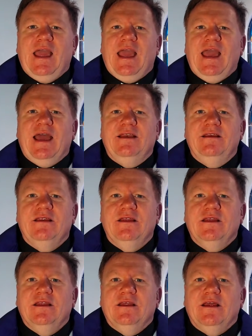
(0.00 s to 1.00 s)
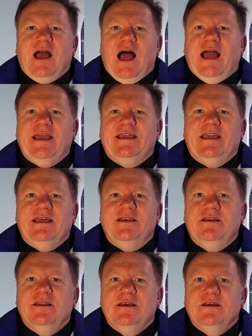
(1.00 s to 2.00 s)
and I
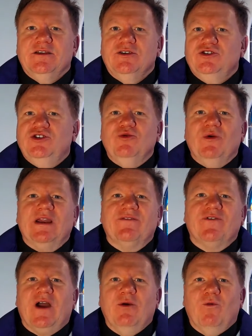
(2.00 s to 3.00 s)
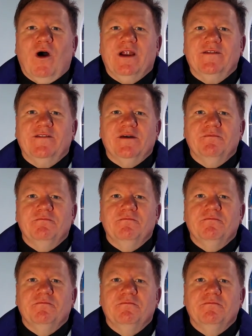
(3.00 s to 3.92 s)
can do whatever I want to them.